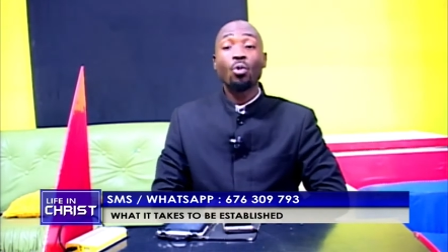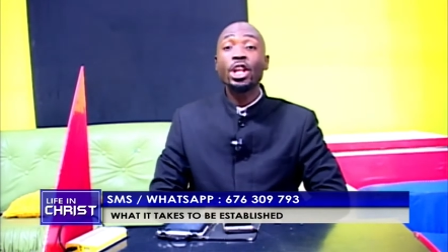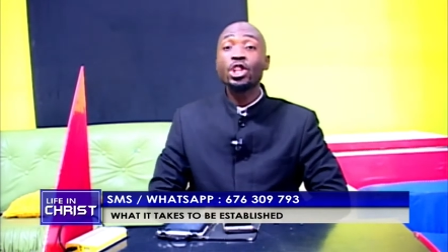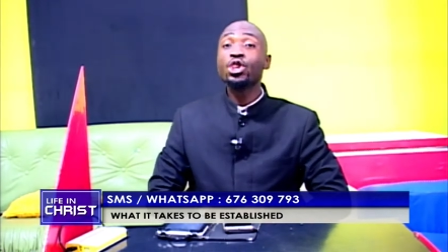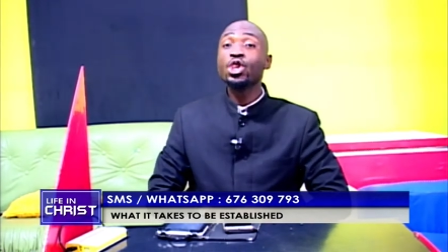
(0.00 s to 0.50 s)

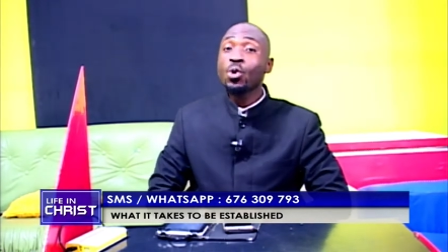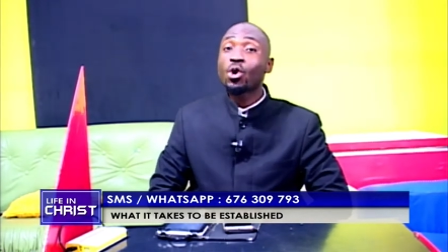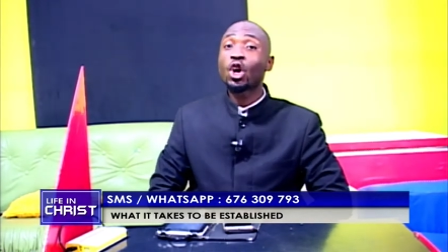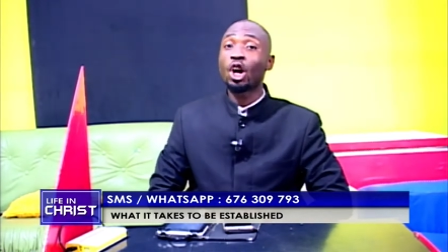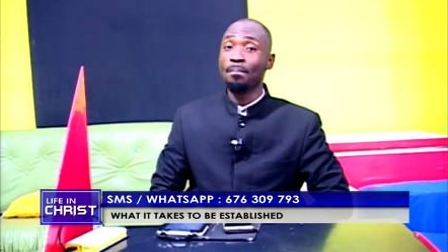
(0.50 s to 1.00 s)
when
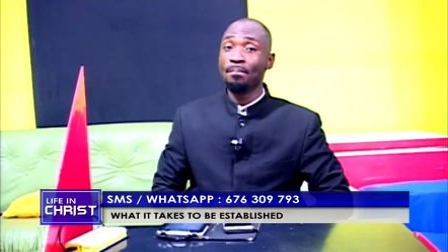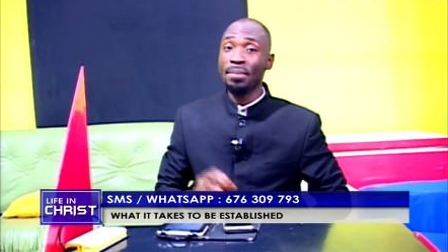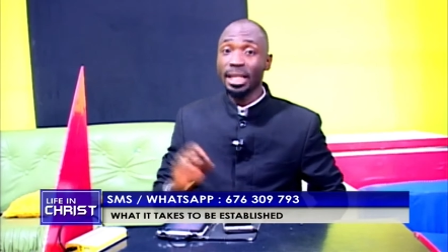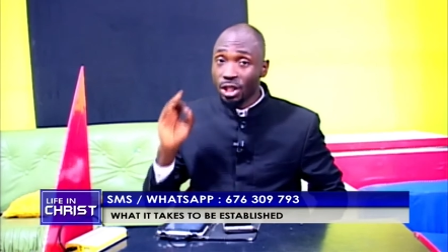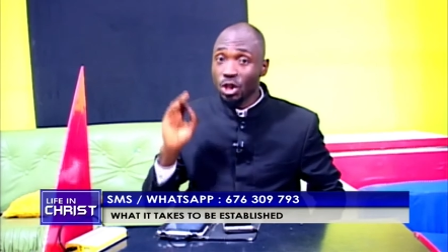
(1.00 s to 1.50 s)
you
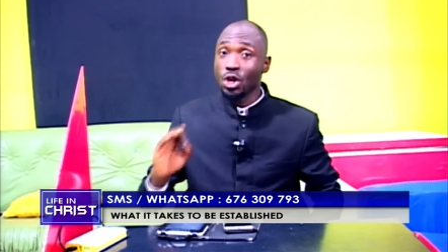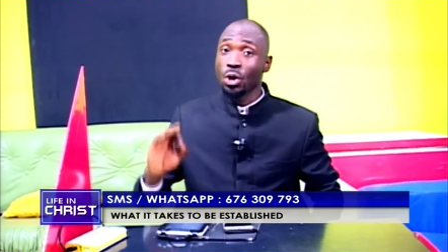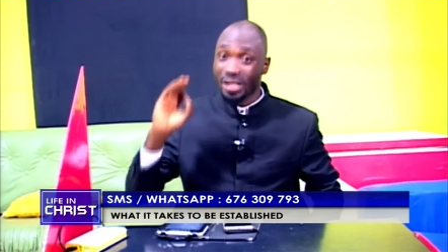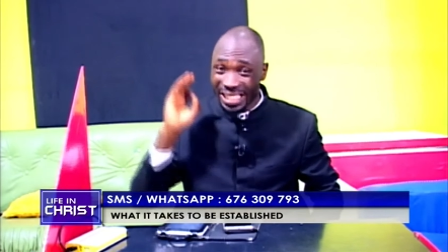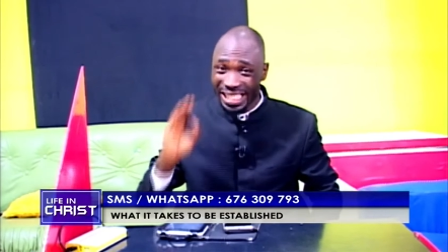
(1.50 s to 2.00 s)
commit
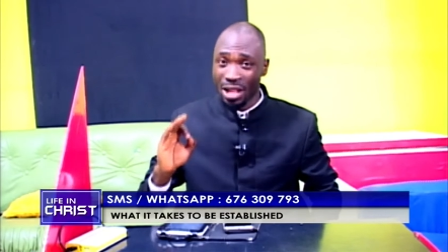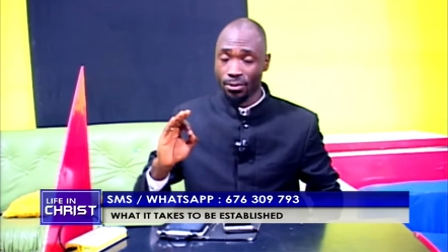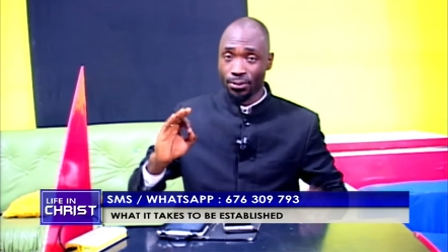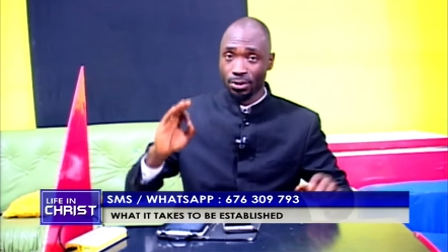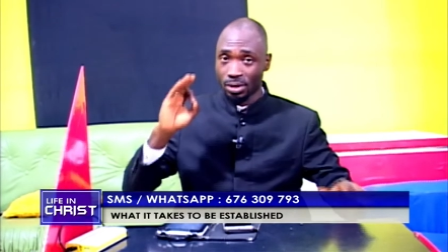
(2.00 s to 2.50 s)

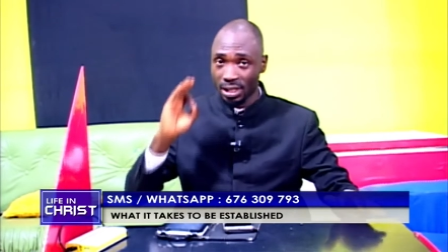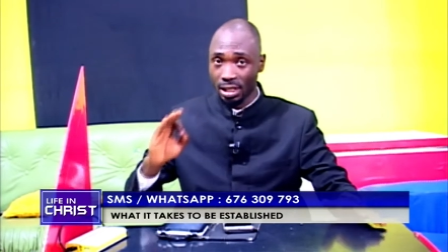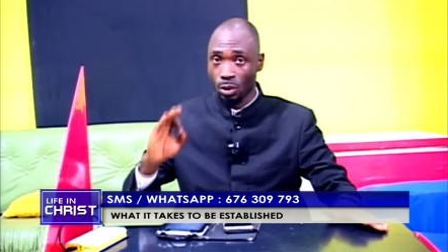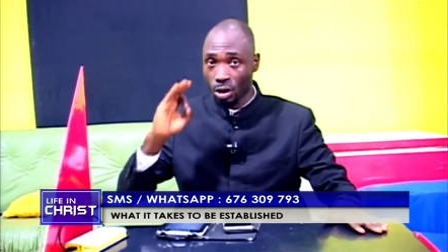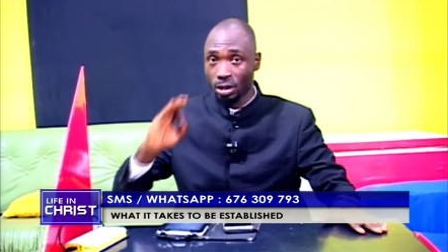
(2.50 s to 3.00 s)
yourself to
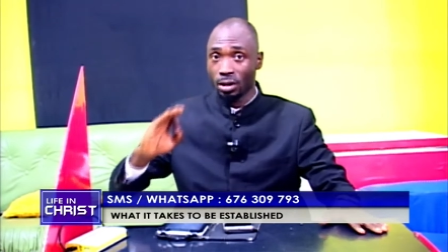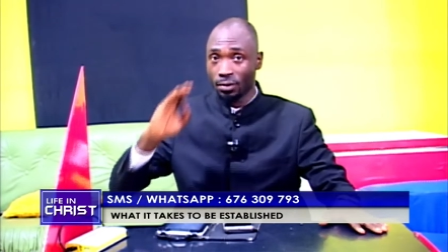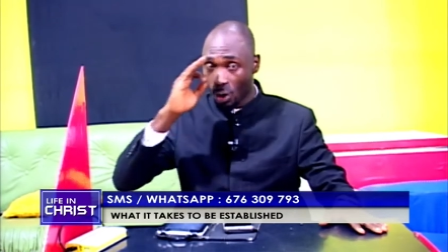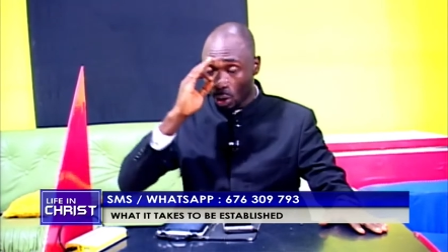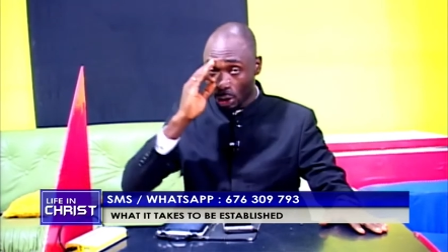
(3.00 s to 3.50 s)
see the word
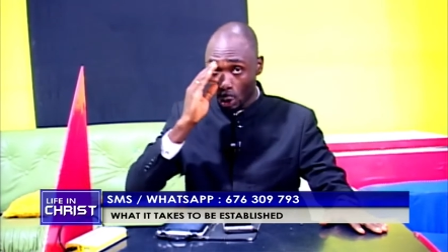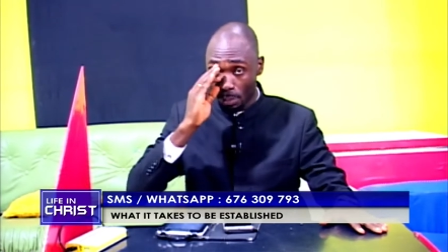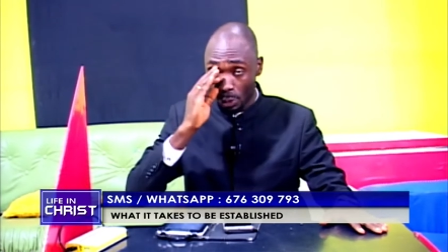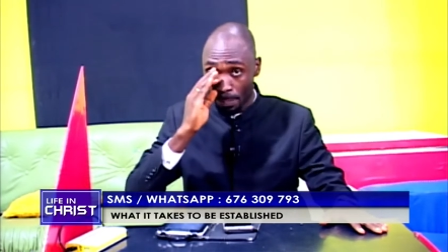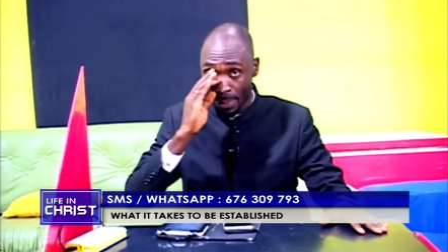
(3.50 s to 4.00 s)
of God
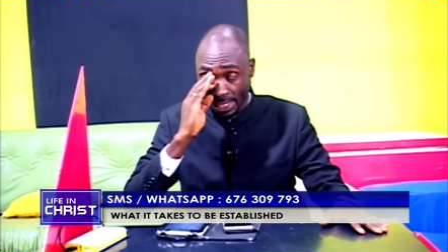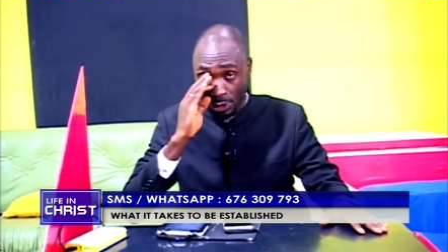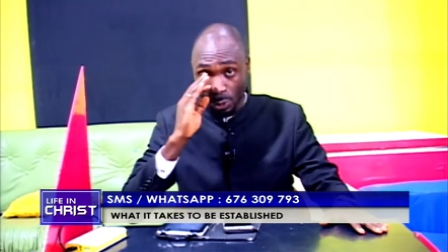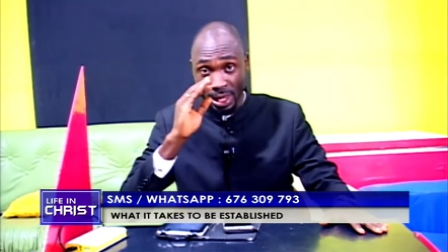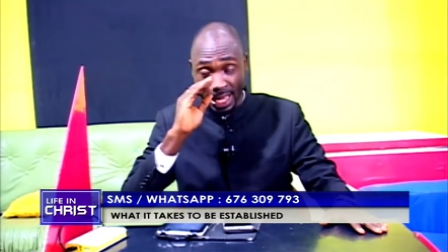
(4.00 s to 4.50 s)
come to
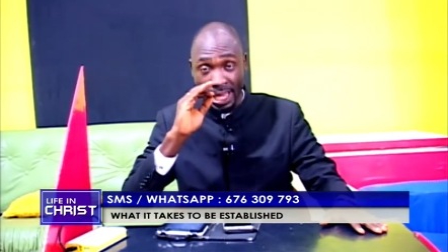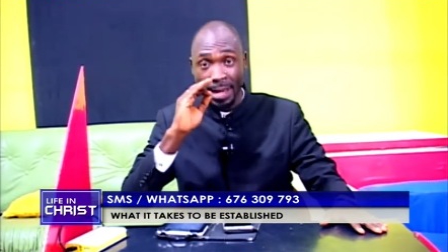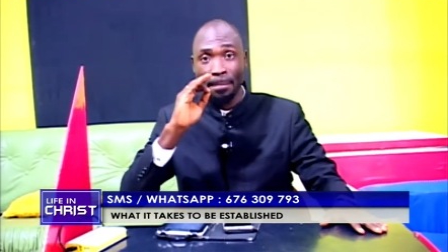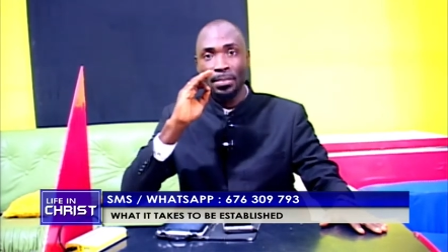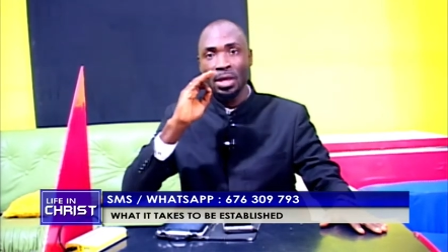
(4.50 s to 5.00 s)
pass, to hear
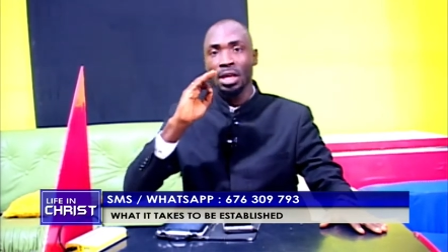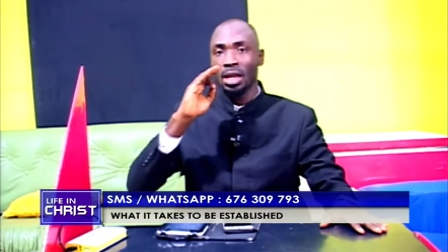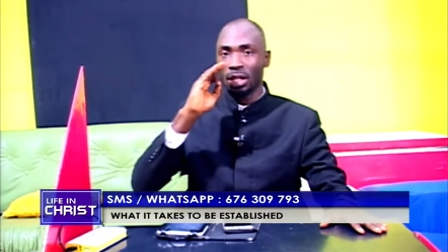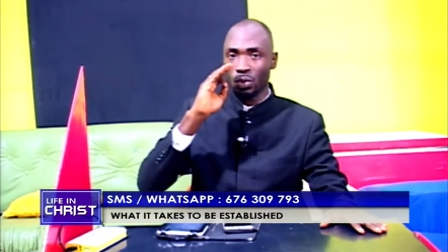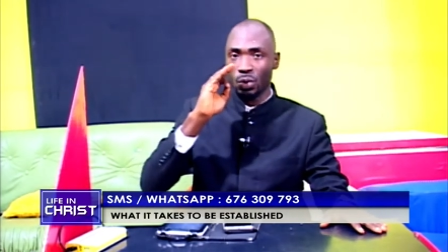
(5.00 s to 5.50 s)
him
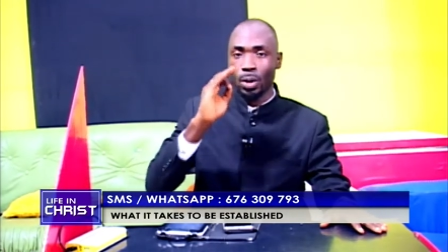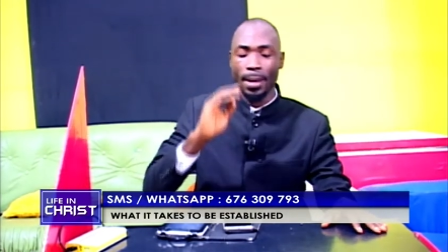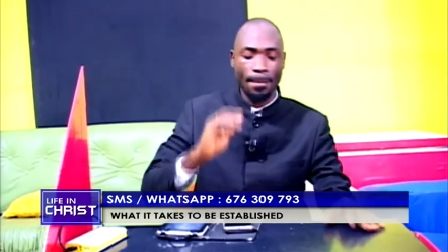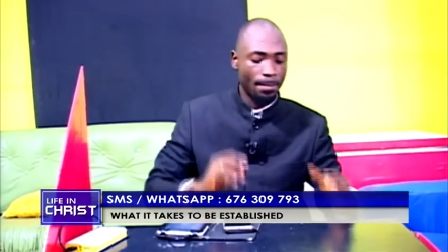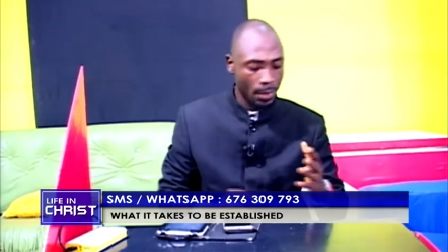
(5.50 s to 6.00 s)
and to know
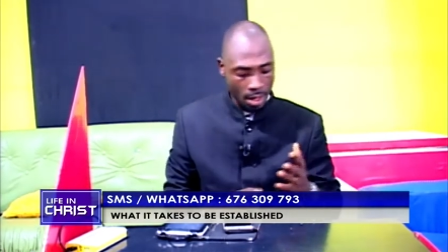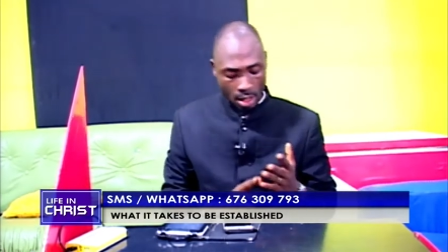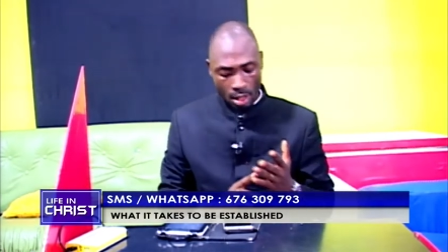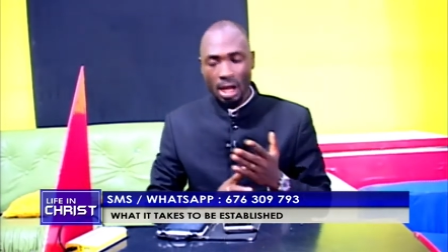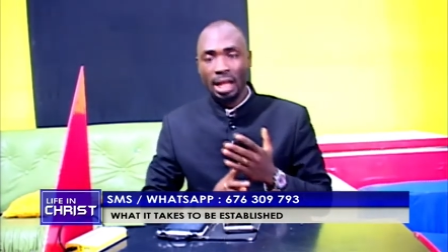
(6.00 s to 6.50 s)
him,
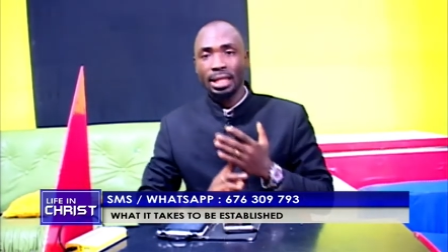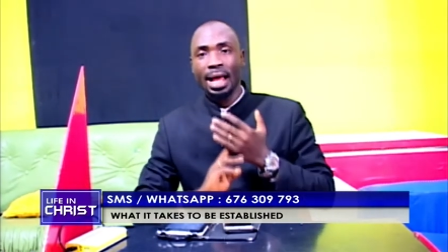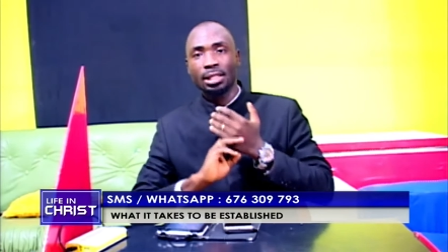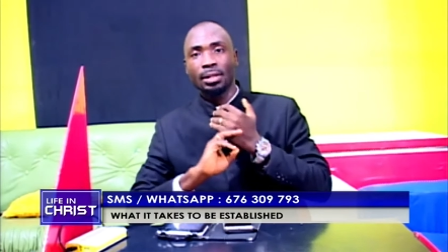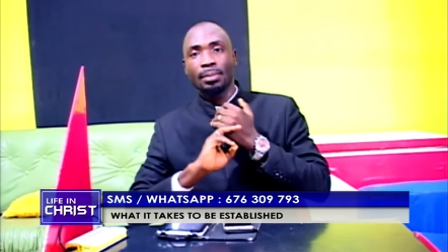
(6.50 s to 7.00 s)

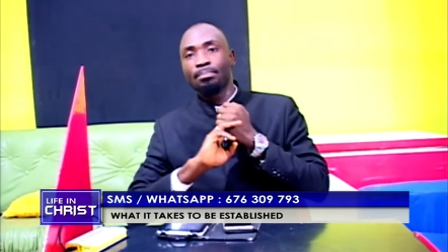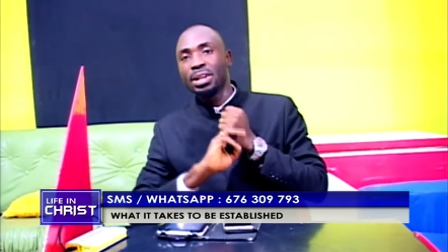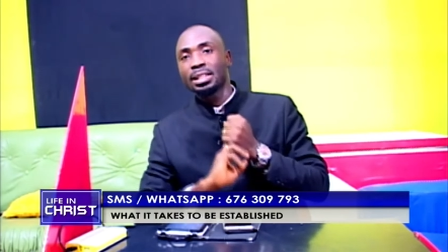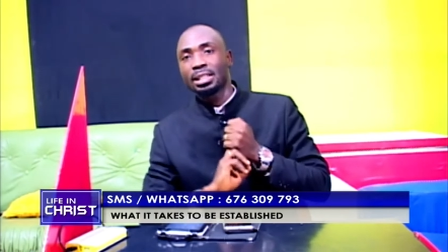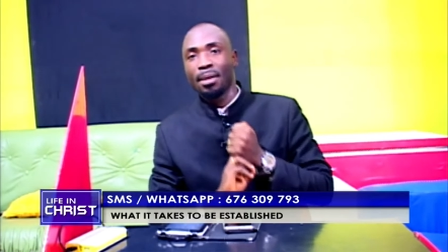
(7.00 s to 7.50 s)
that
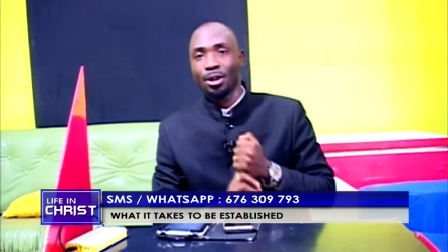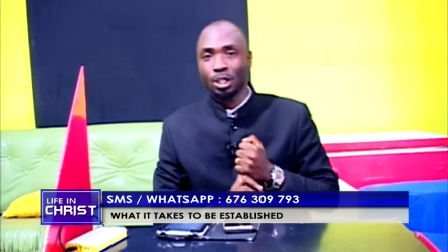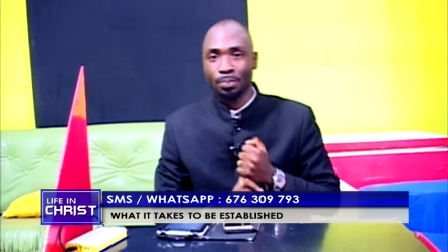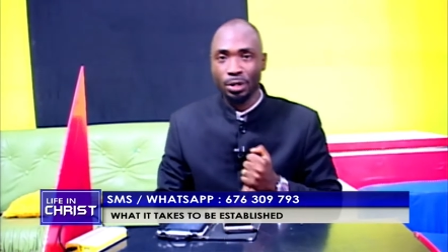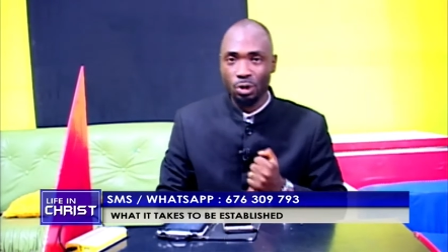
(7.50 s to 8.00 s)
brings
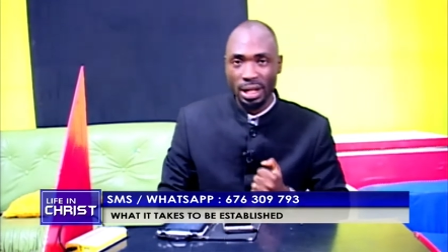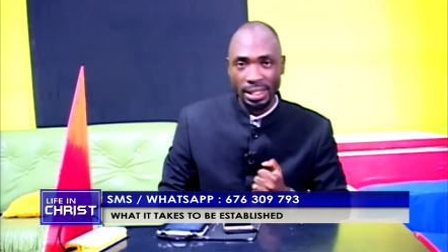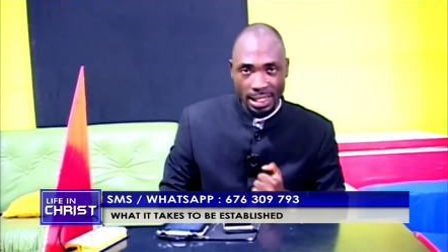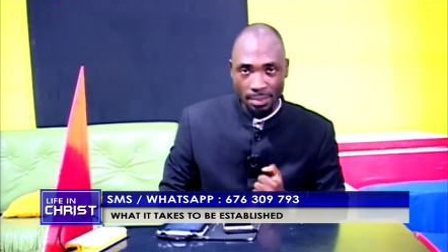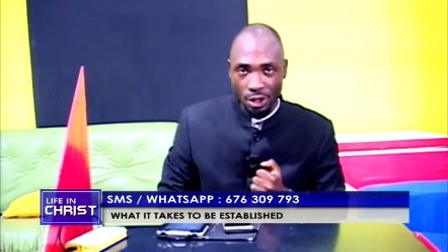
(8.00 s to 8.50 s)
about spiritual
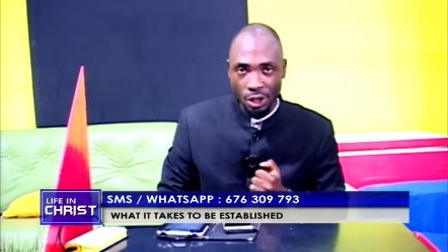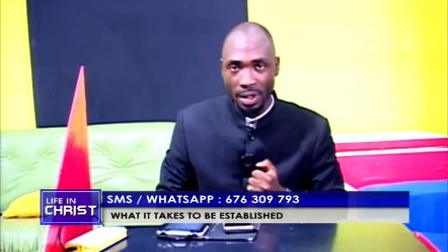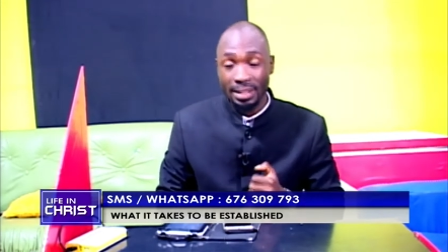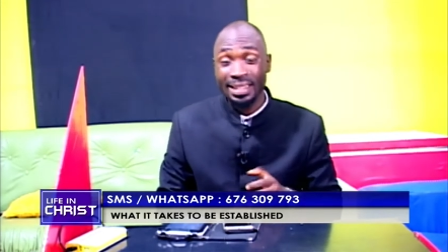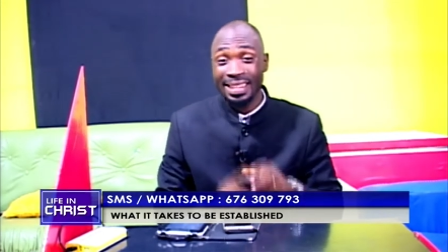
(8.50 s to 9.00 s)

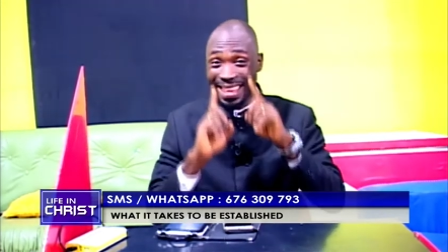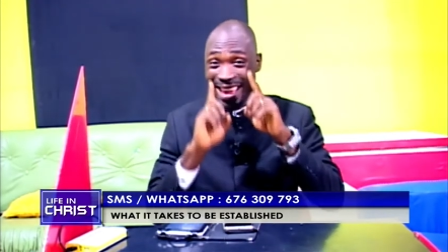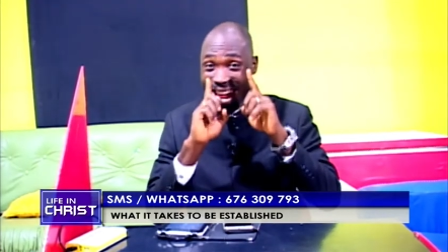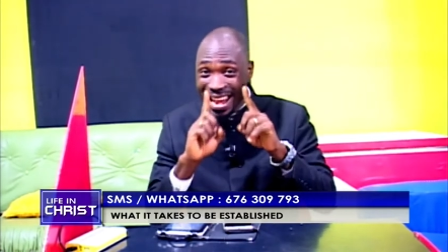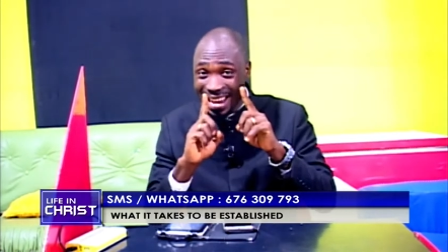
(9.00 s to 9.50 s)
establishment.
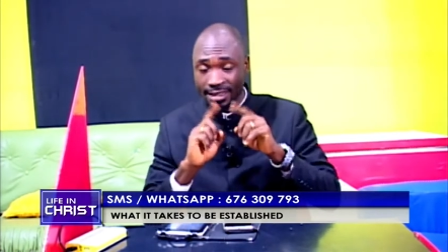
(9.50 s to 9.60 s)
Then